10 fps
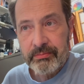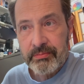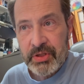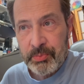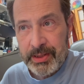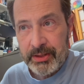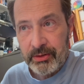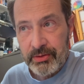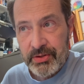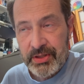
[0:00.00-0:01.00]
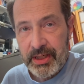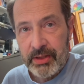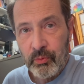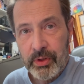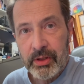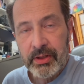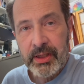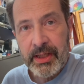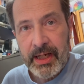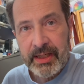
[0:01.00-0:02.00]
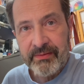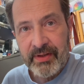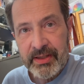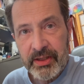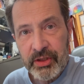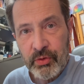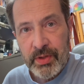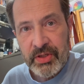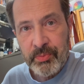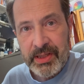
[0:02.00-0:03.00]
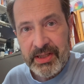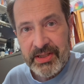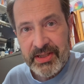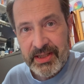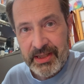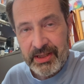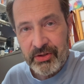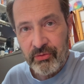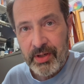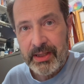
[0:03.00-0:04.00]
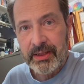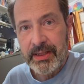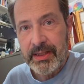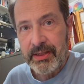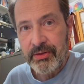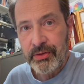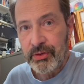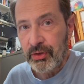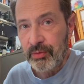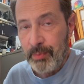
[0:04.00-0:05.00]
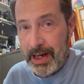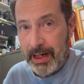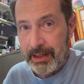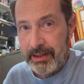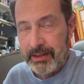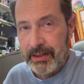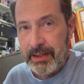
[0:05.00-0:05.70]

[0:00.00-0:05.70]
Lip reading: speakers that will connect via USB-C directly into your Mac